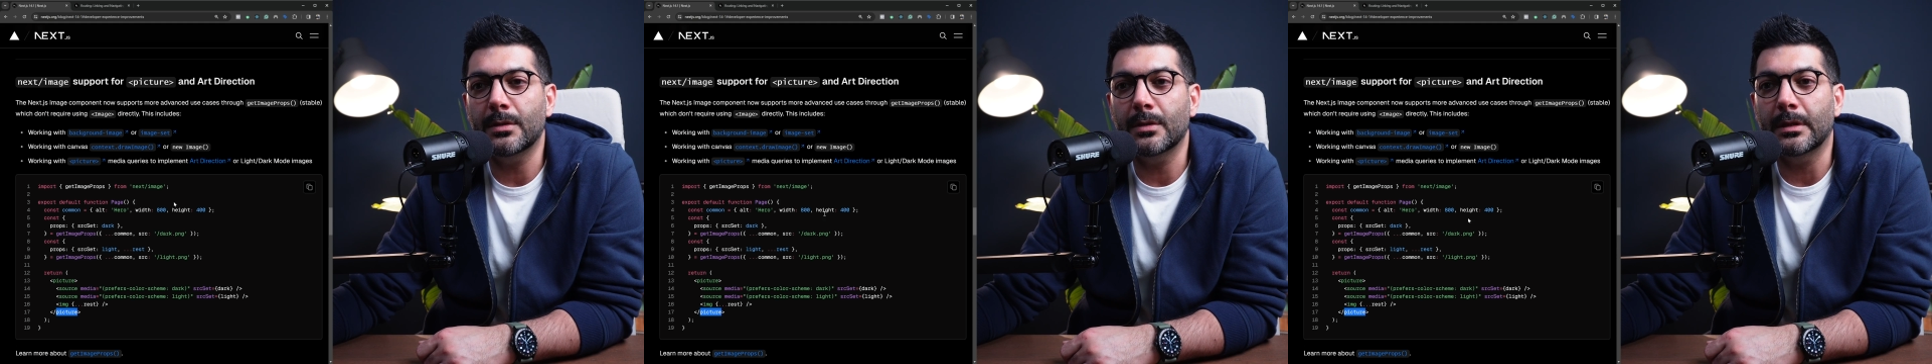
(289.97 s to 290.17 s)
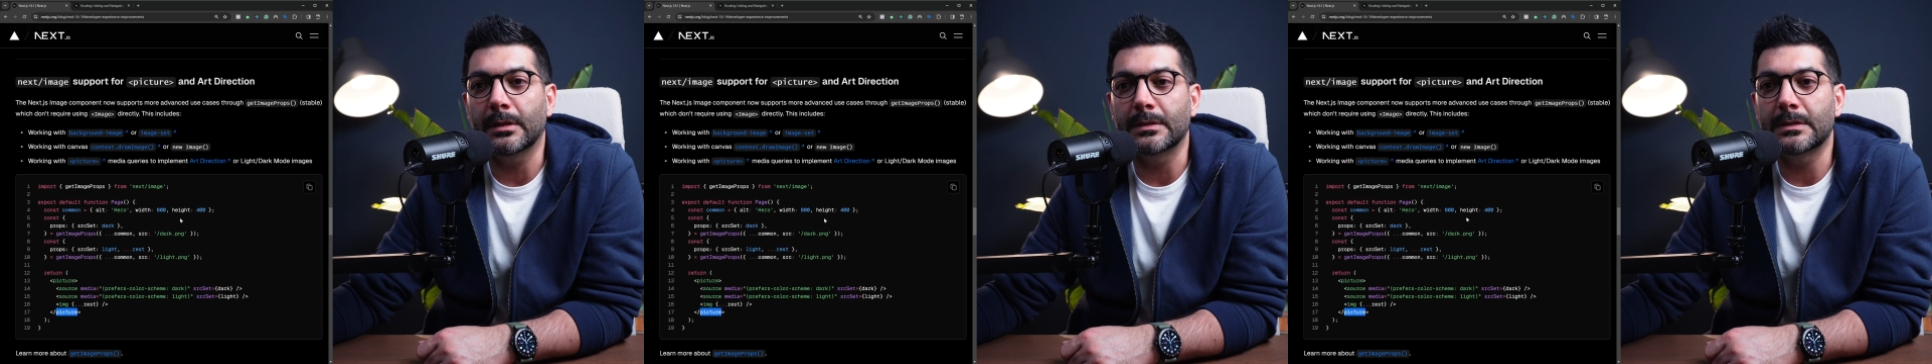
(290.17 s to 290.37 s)
You
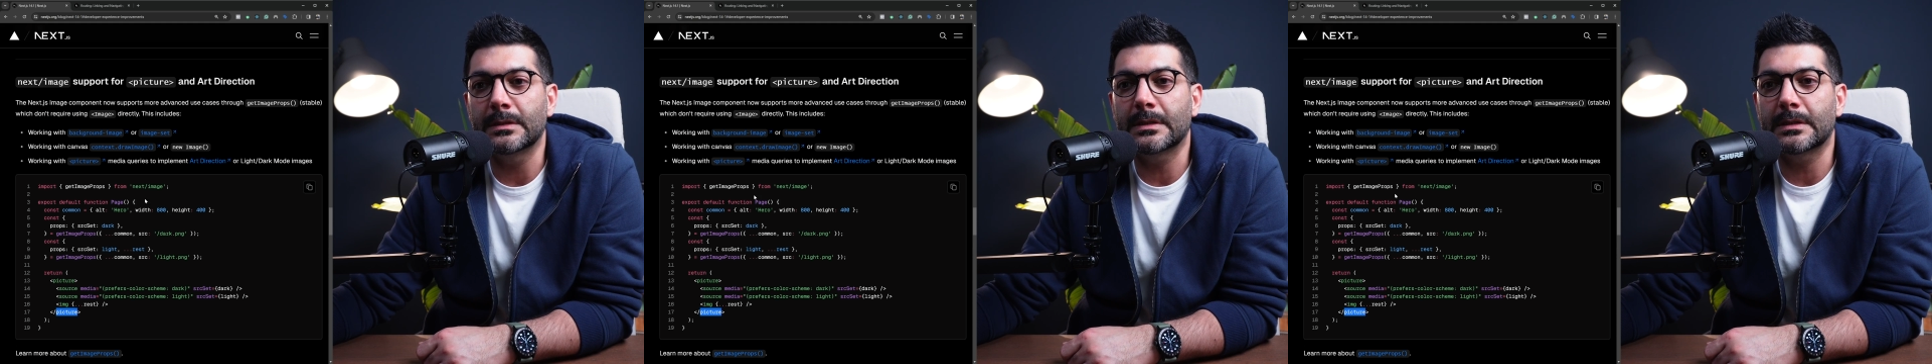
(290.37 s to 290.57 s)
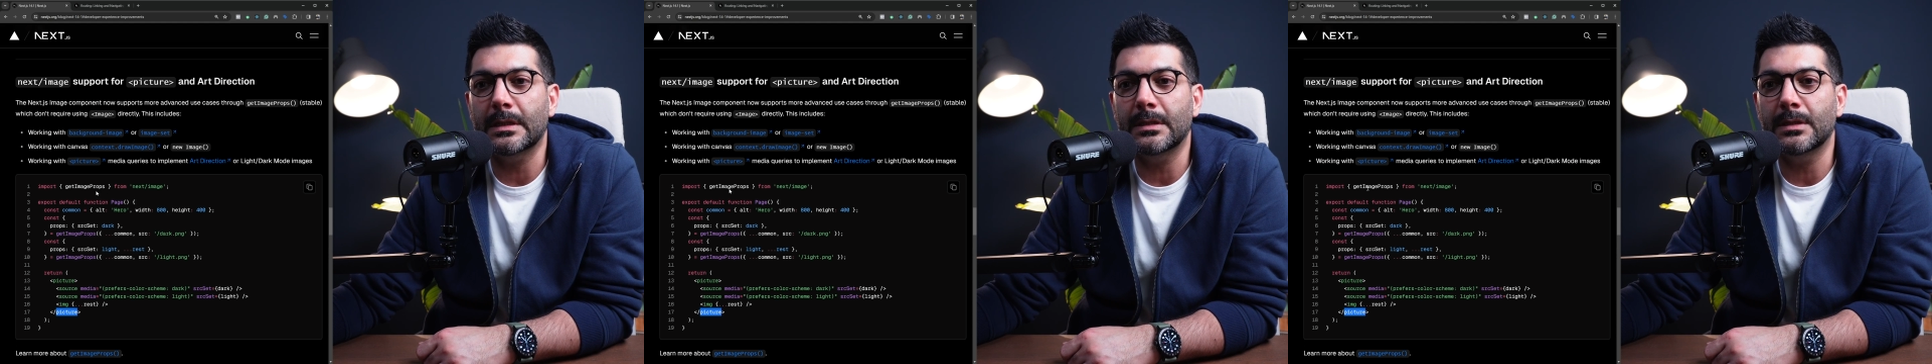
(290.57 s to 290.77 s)
can
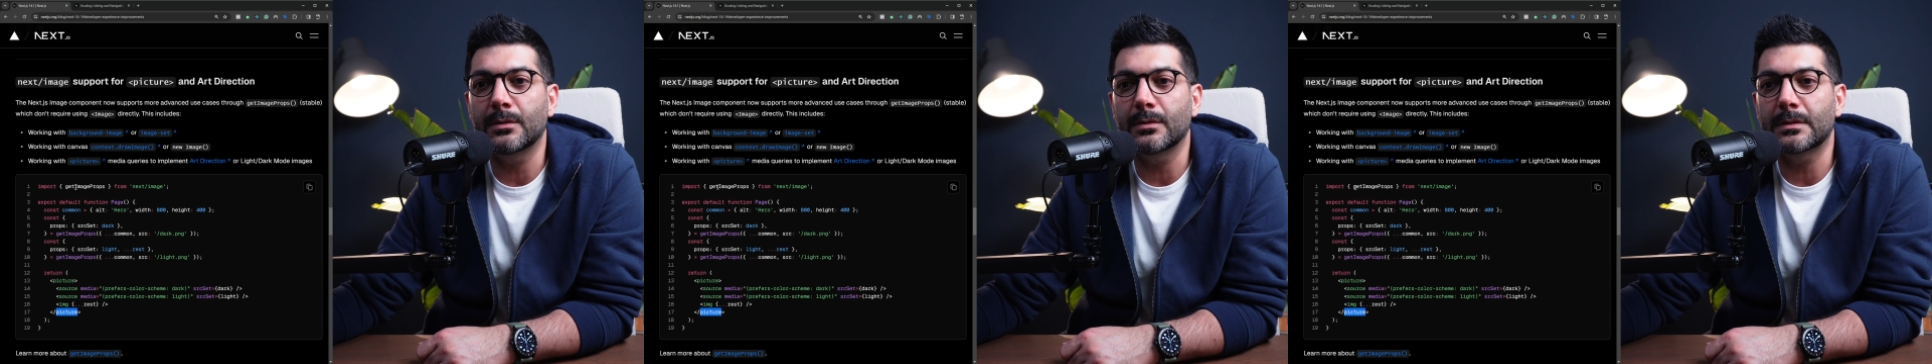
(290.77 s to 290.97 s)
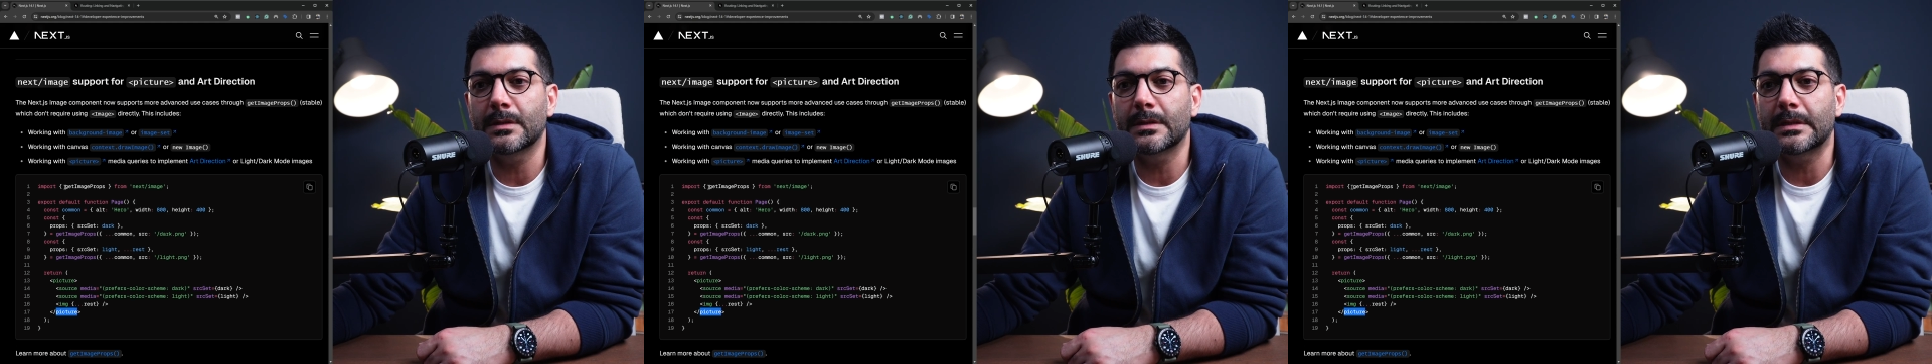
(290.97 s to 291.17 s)
instead
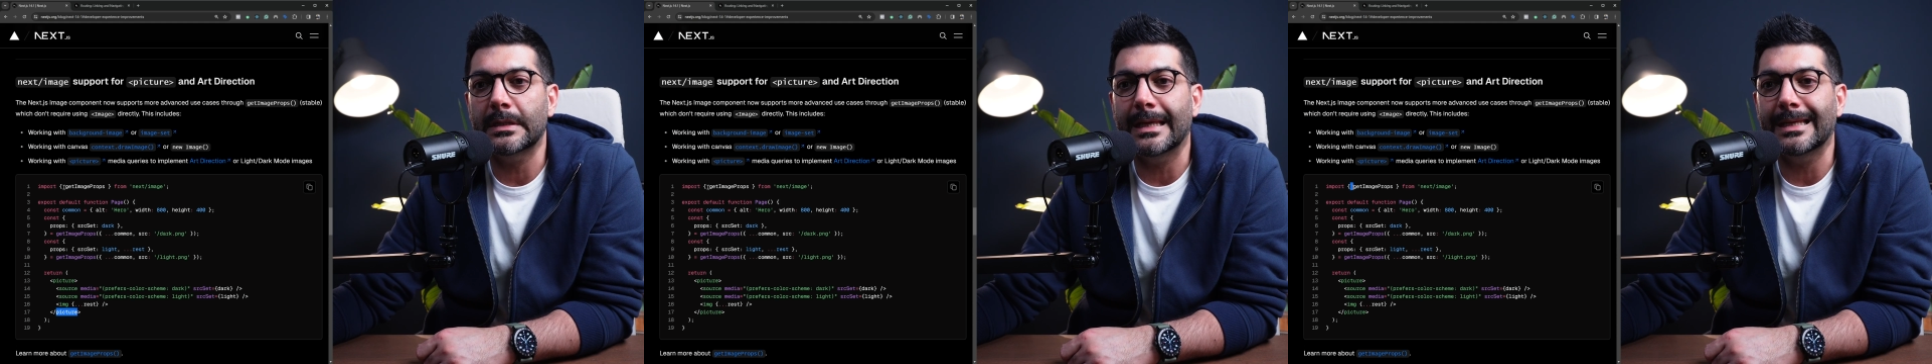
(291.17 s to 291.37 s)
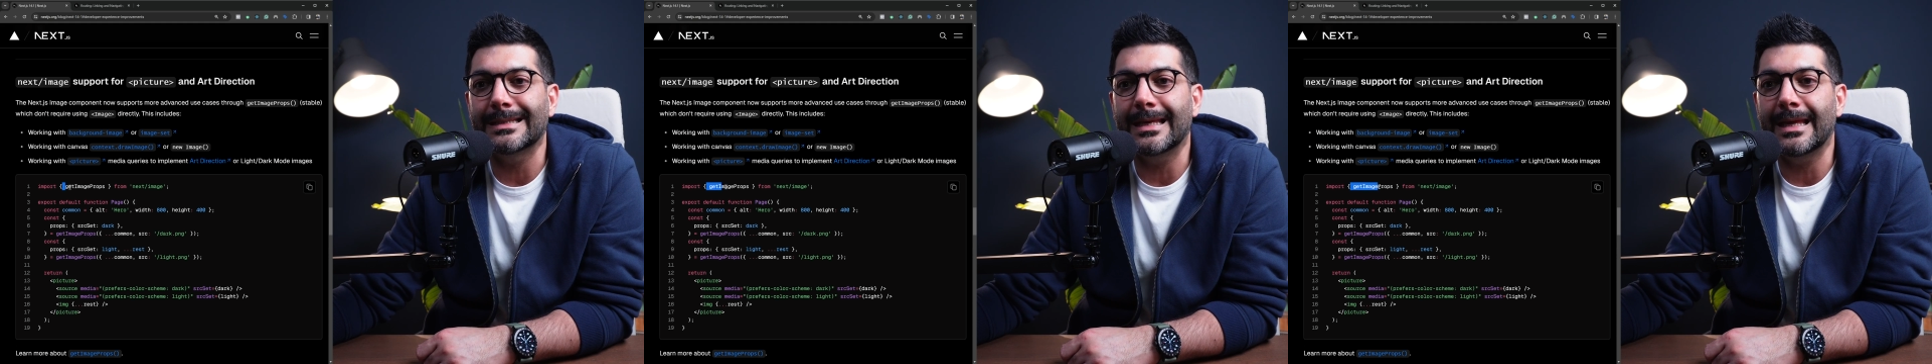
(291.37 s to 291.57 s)
use this
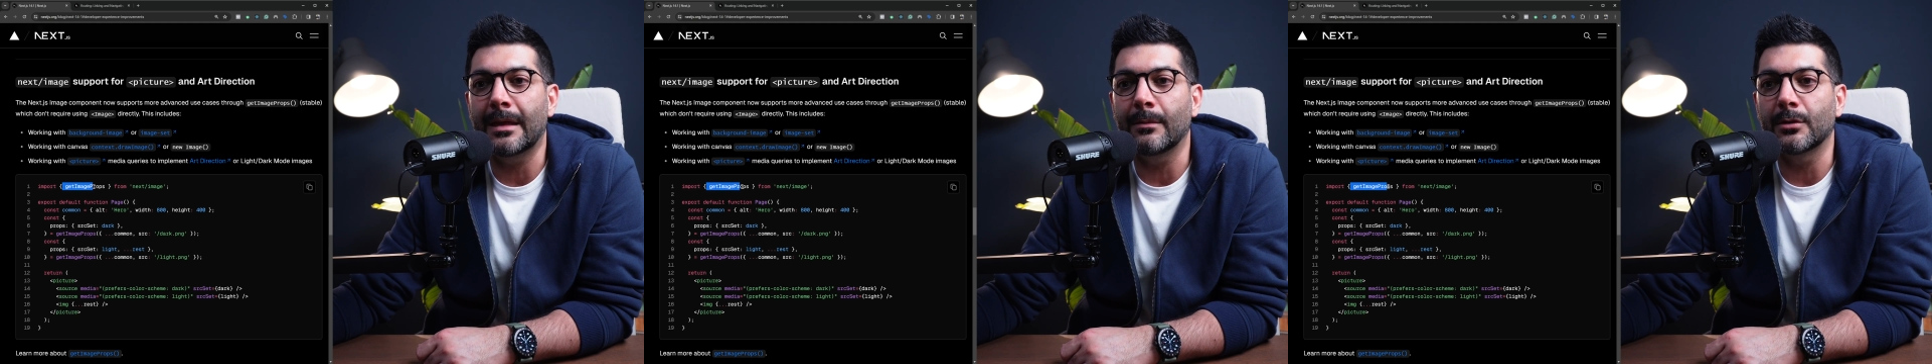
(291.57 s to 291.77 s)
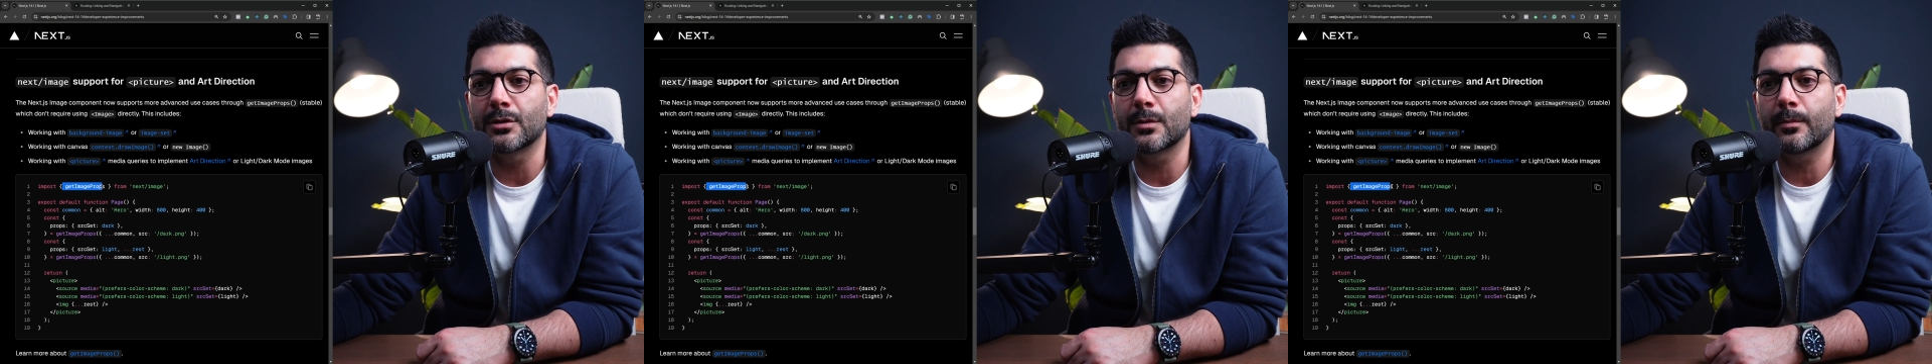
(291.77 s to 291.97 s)
get
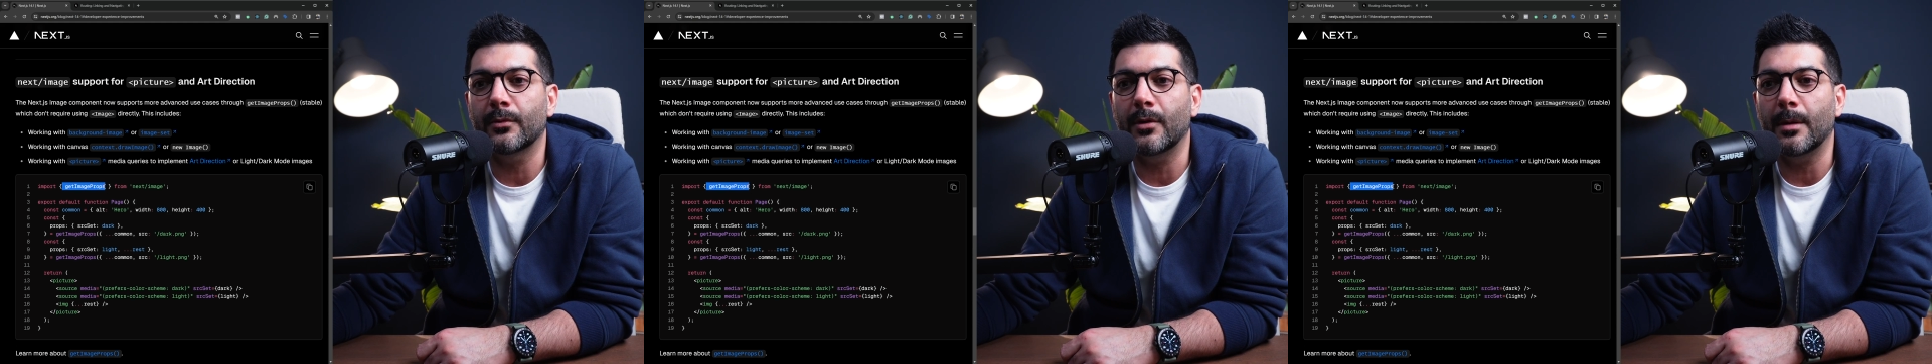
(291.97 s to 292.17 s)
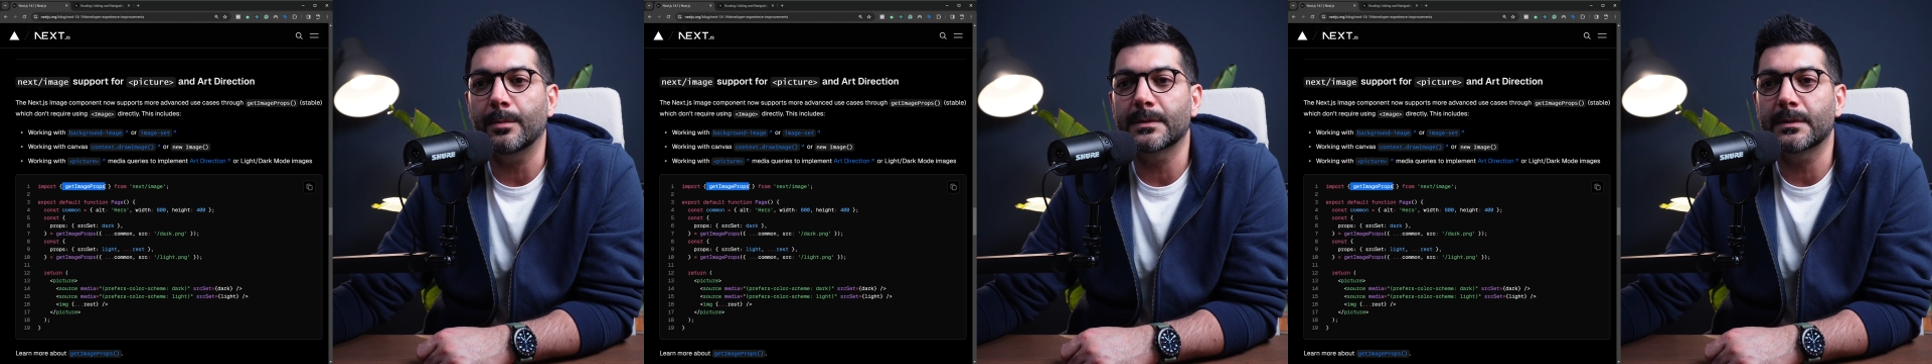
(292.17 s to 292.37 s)
image
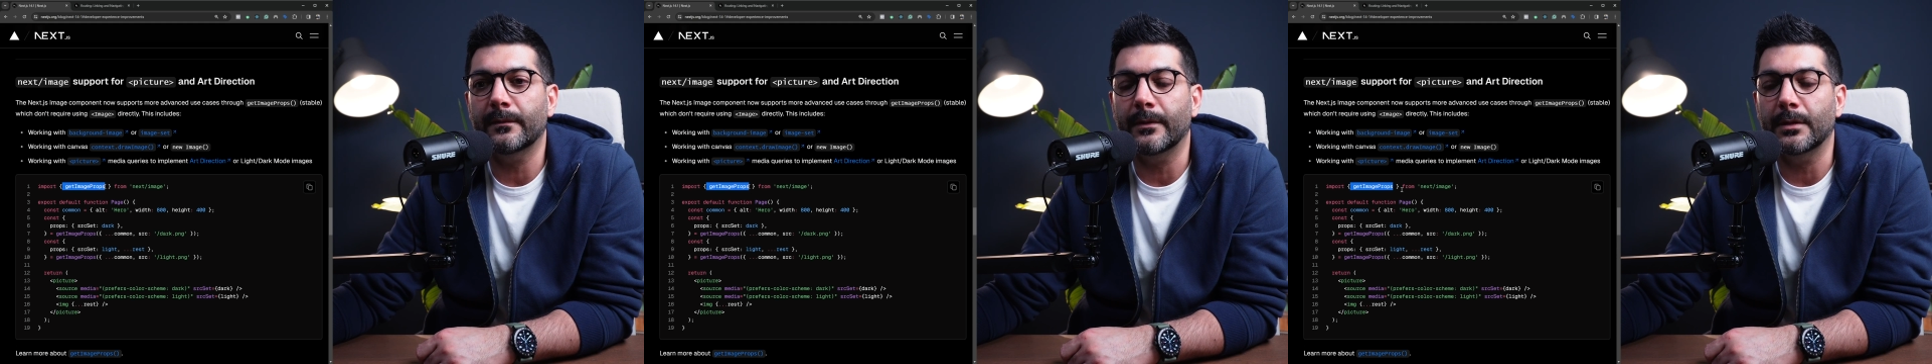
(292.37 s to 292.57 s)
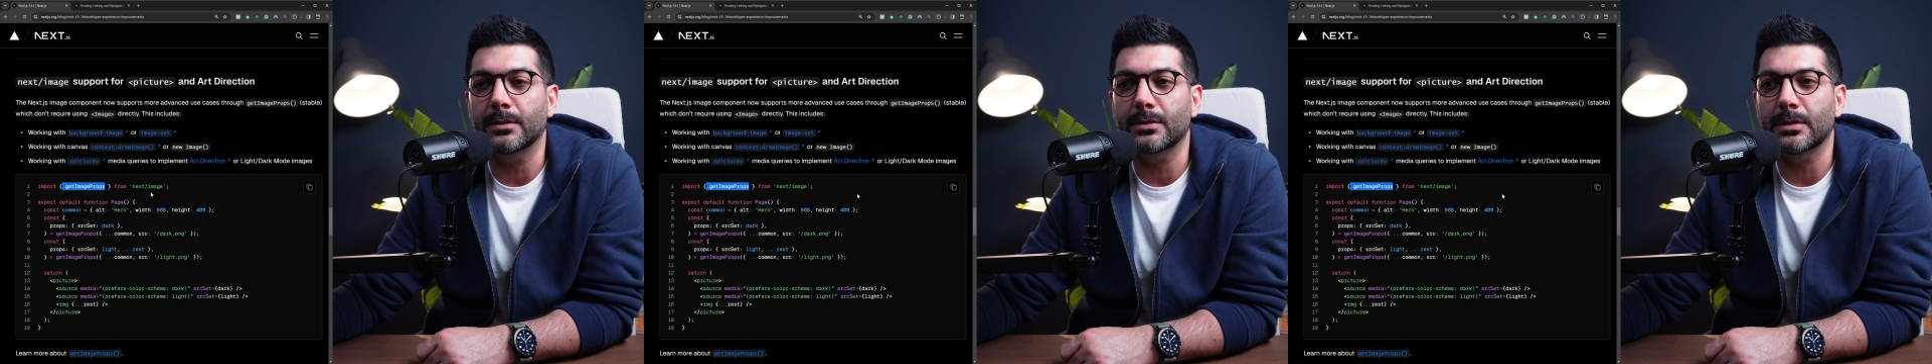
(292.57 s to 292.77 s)
props
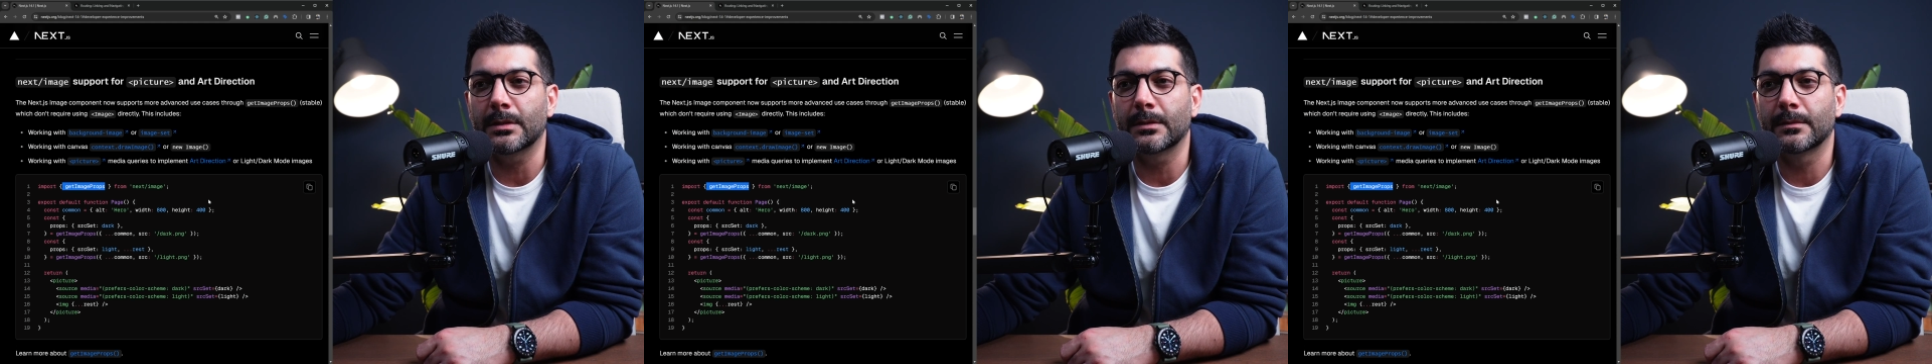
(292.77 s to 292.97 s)
function.